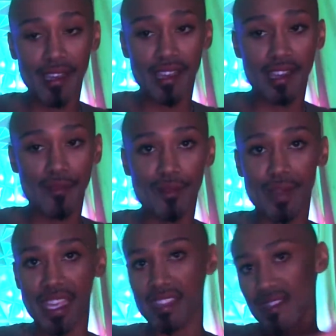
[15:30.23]
And it will
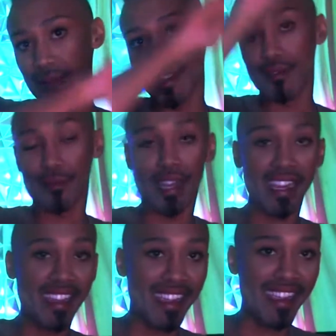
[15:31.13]
make it to where you're
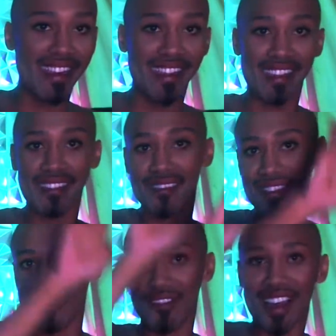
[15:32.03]
radiating
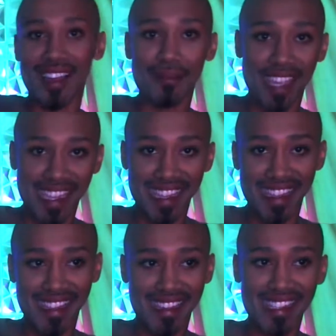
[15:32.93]
the vibe that
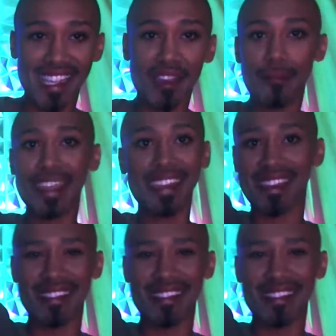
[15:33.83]
it's like a beacon.